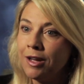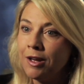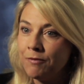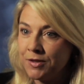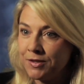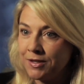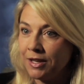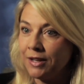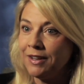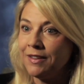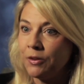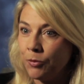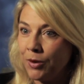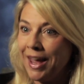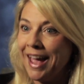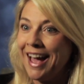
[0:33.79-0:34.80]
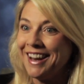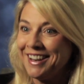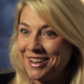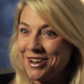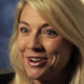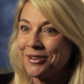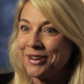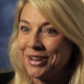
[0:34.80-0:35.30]
facility that we had
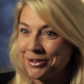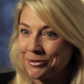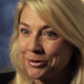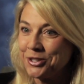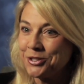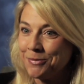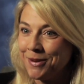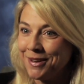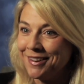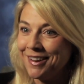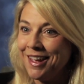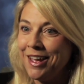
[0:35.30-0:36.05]
here in Richmond,